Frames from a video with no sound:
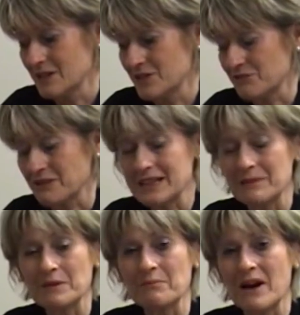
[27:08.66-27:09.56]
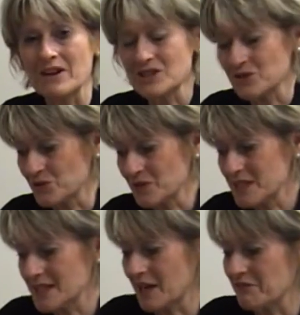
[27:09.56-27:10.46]
to read them the Māori
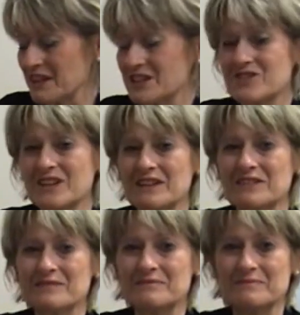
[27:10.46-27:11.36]
stories that I read to their